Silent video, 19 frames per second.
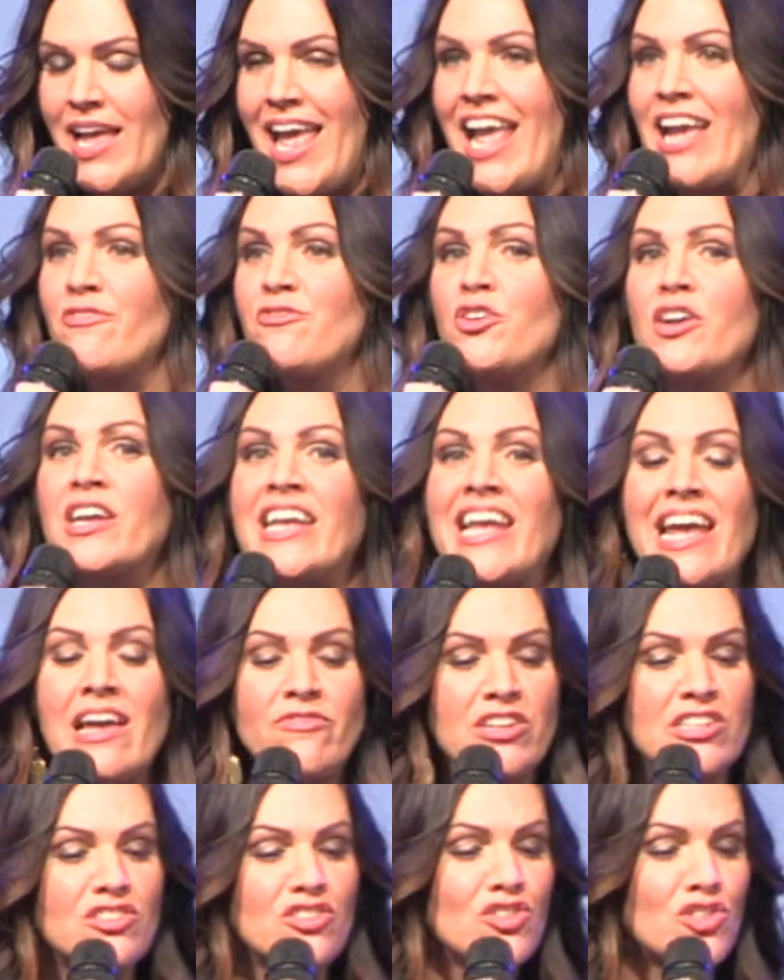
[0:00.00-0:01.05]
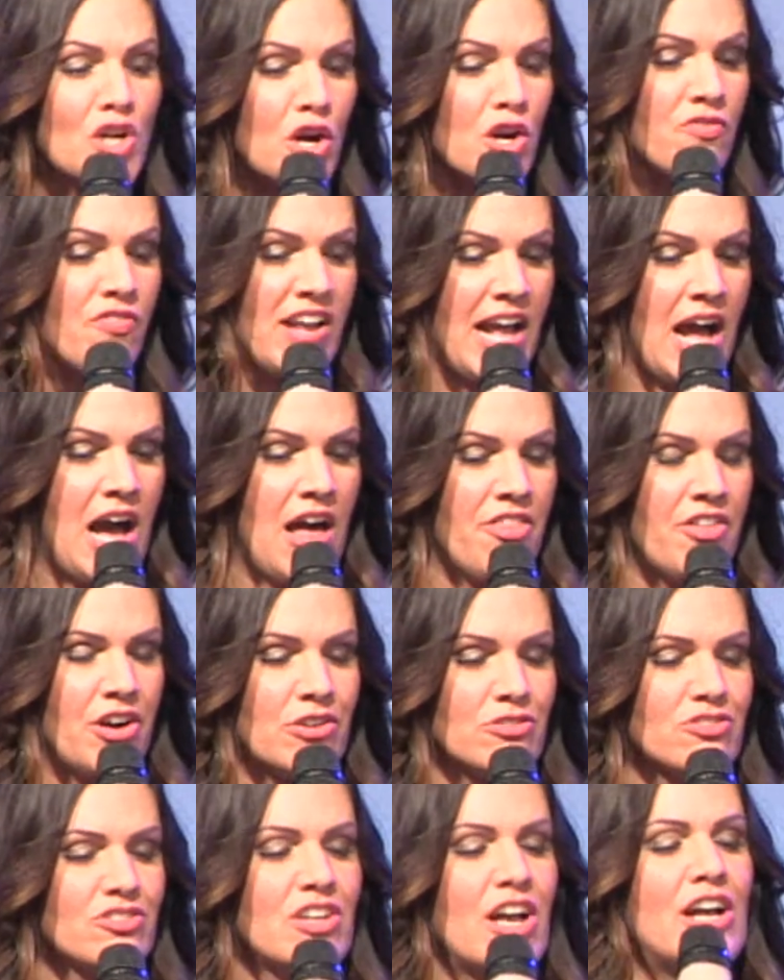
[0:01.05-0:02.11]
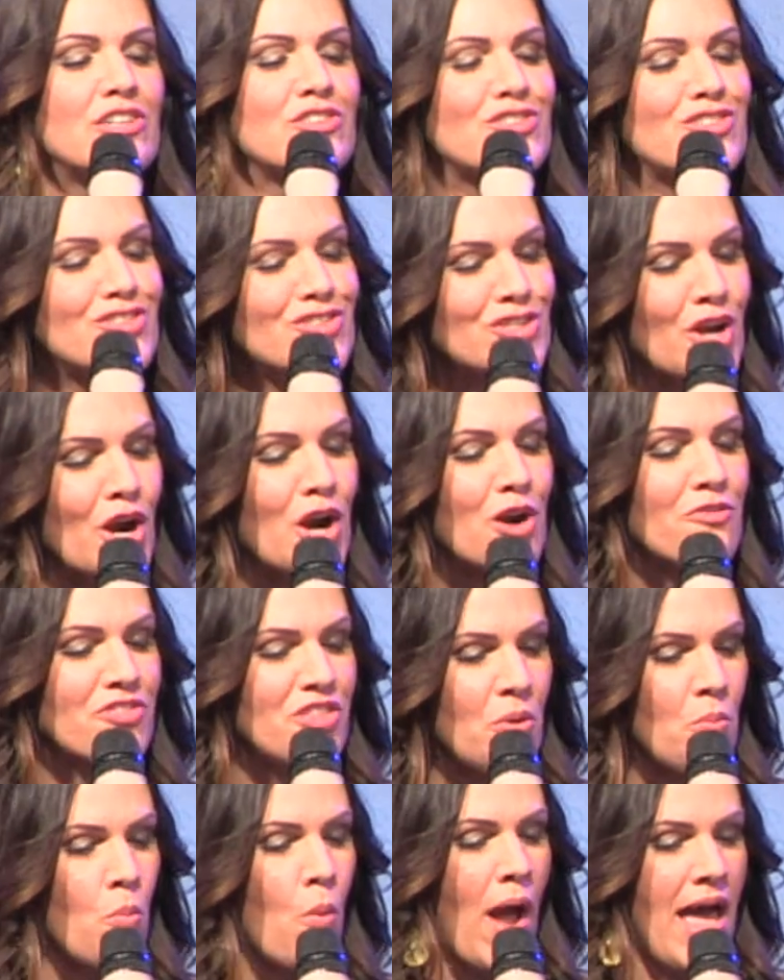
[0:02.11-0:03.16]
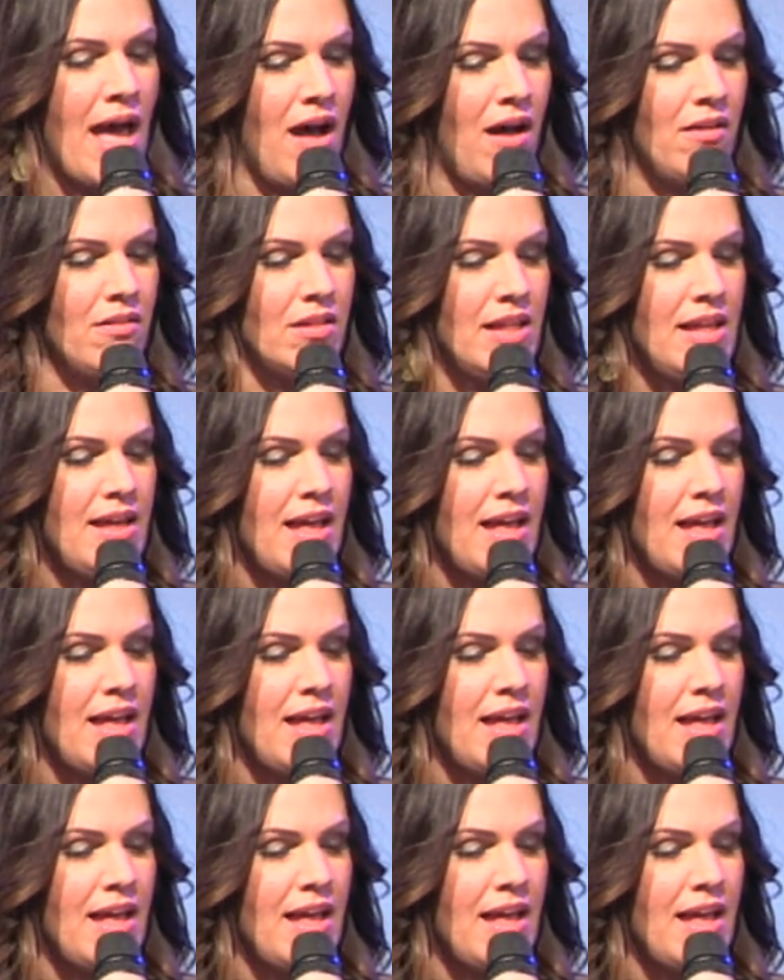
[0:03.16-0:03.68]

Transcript: If your gift is serving others, serve them well.